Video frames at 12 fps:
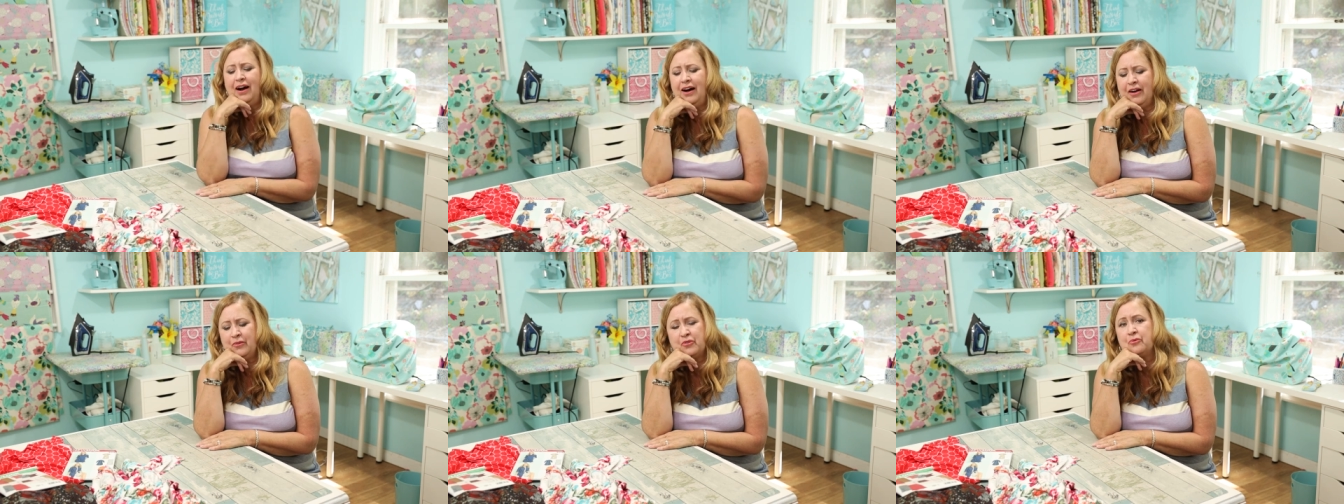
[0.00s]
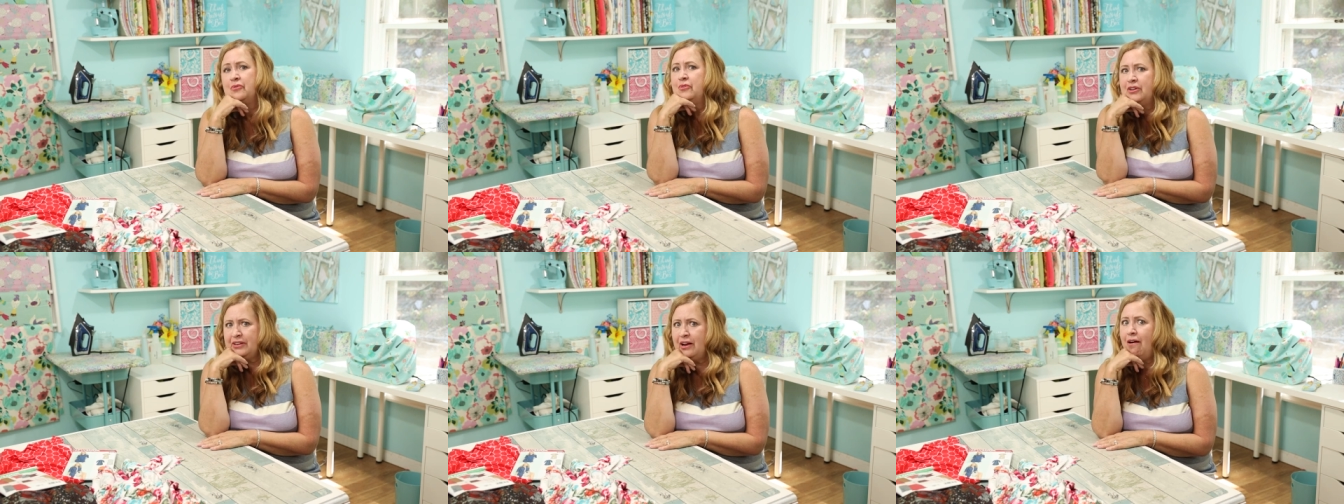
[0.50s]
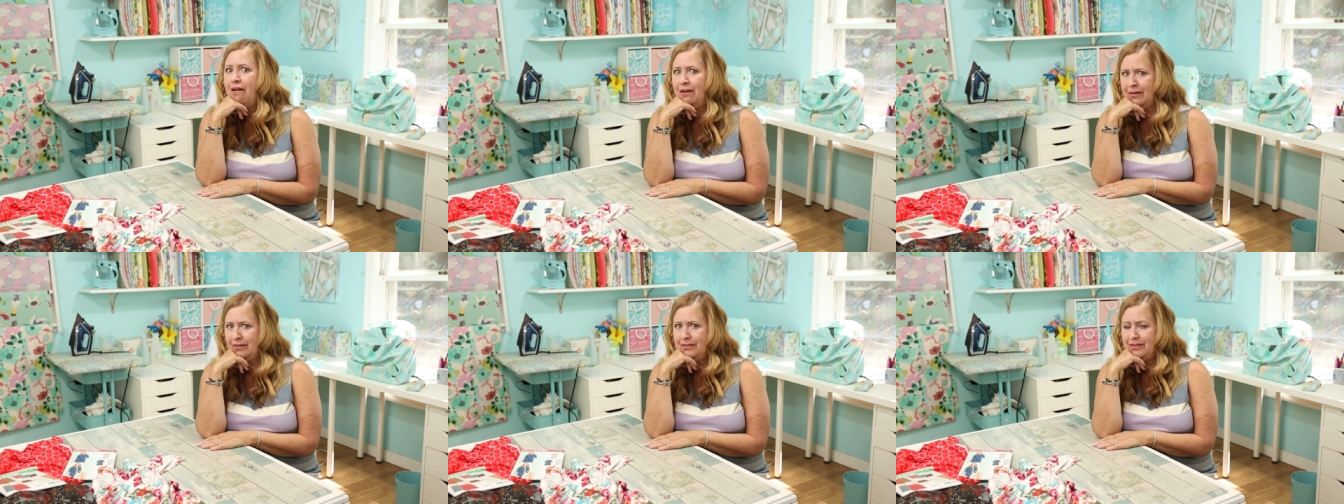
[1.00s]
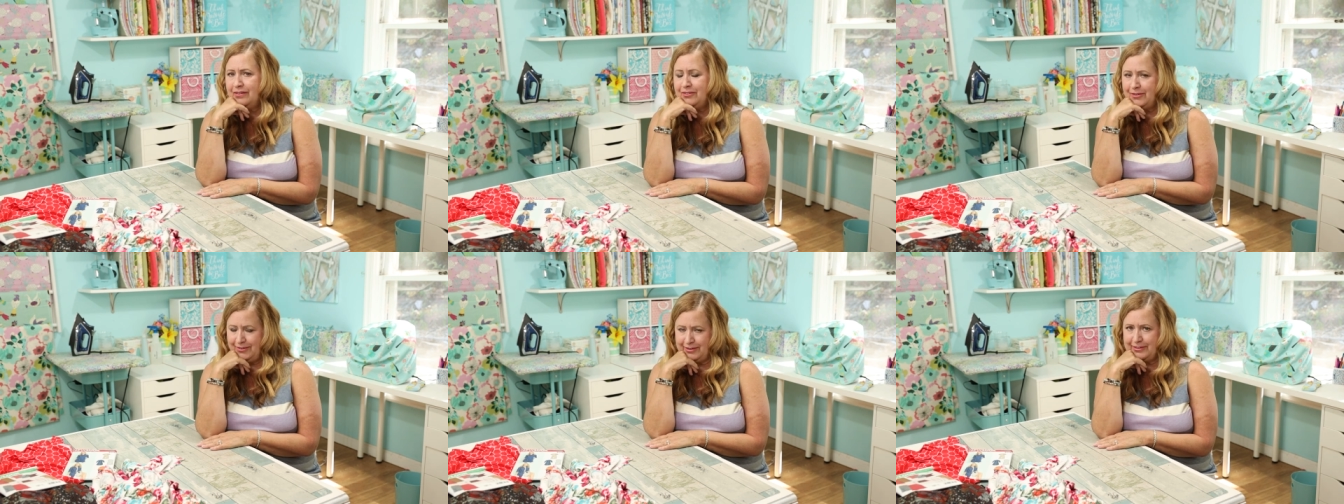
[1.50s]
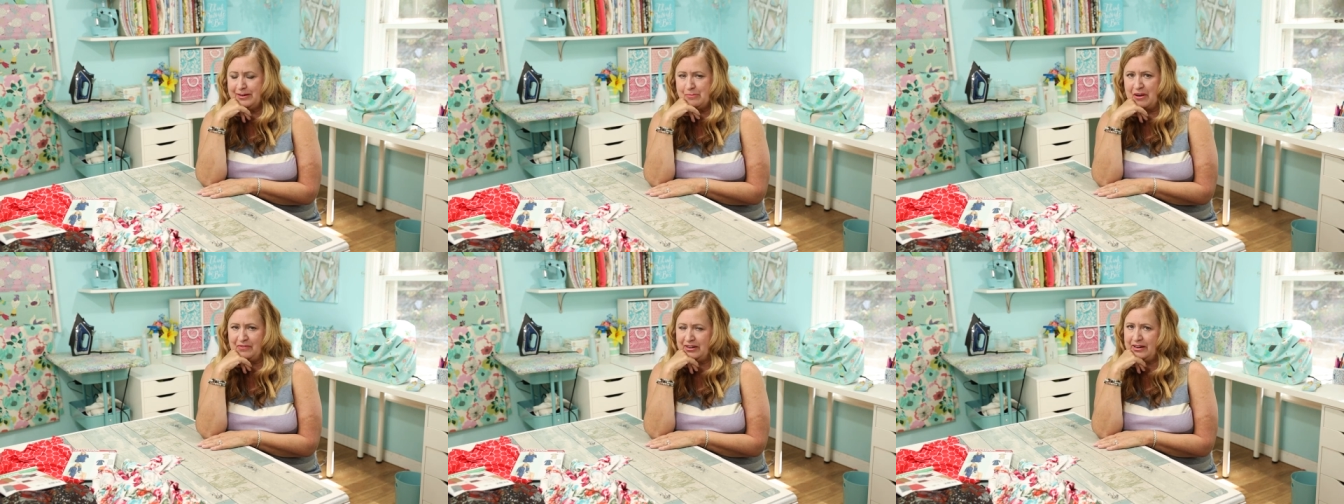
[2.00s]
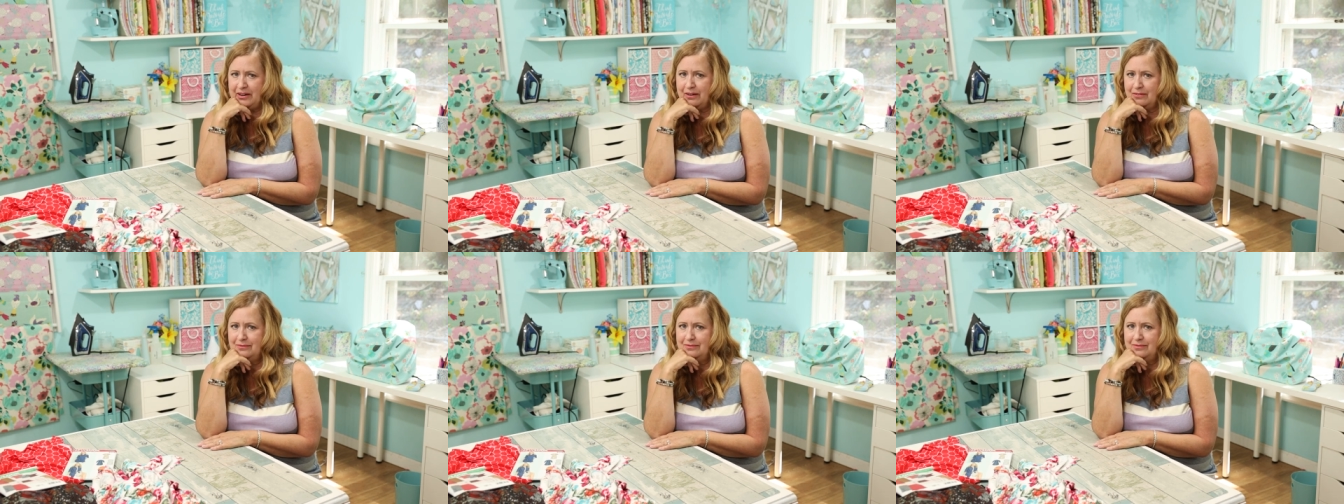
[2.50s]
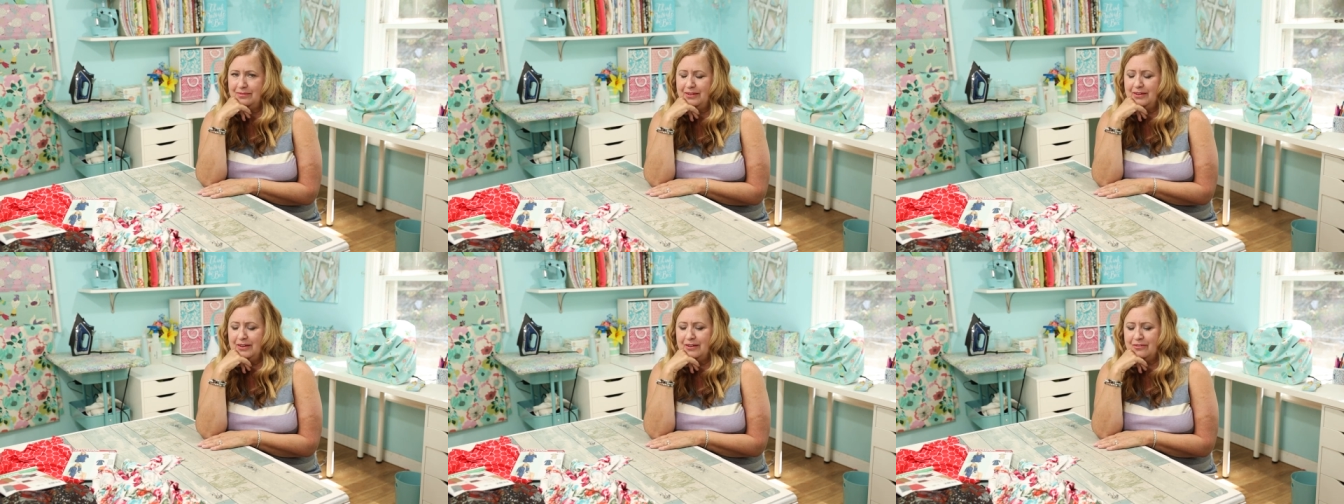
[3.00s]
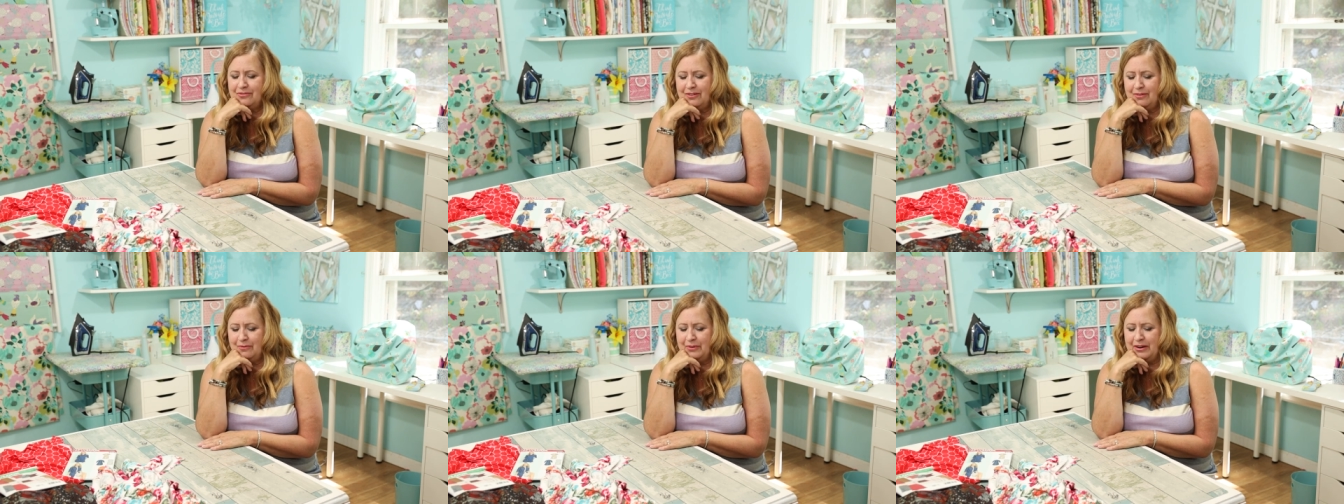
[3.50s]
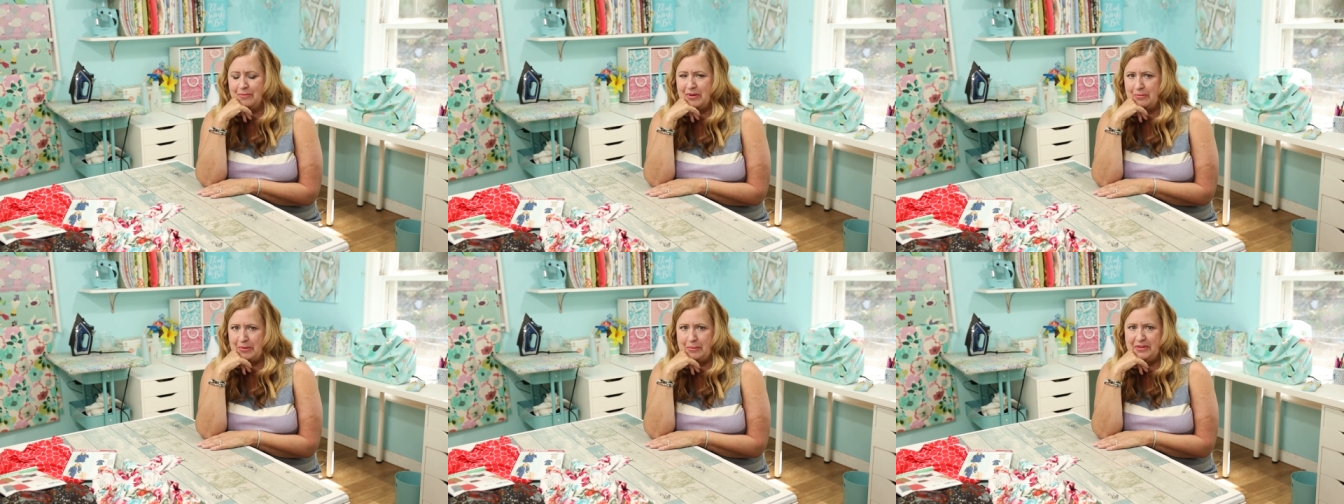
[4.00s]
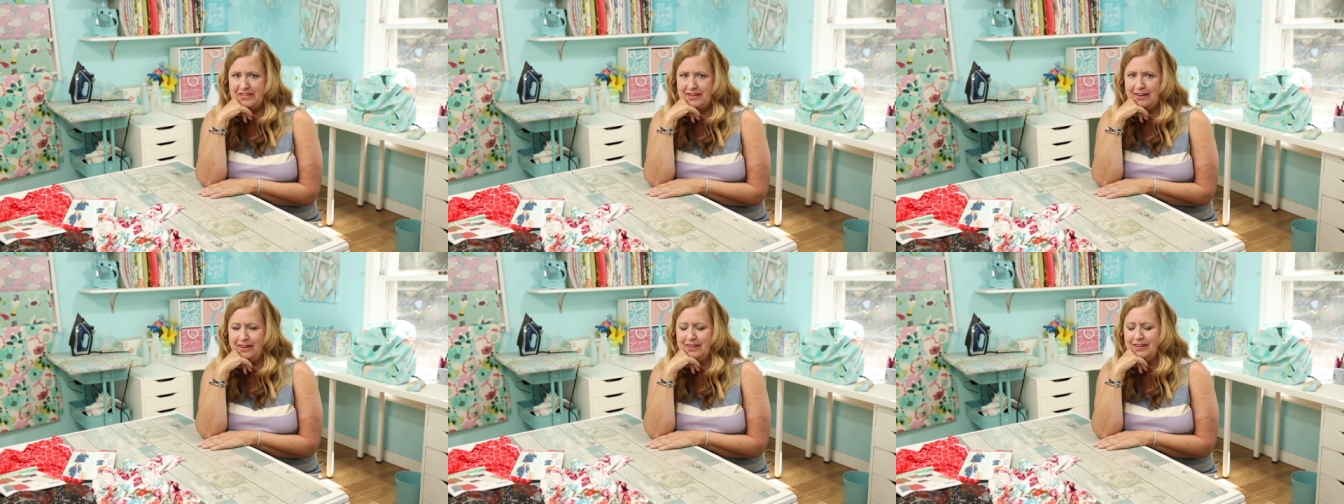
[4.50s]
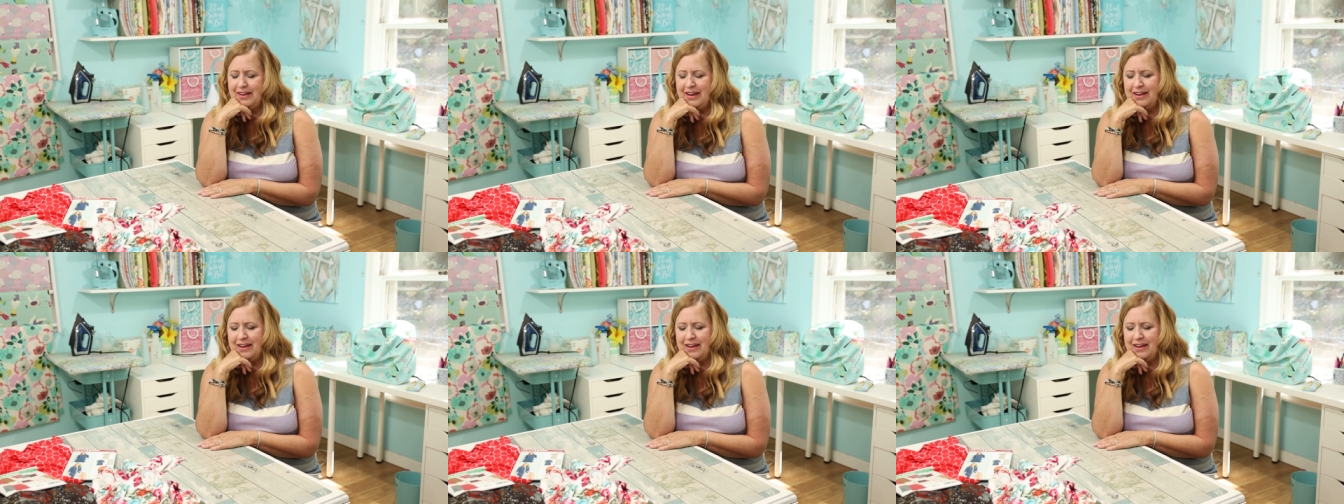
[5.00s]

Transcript: Uh, it was really hard to delete my video from when I made my mistake.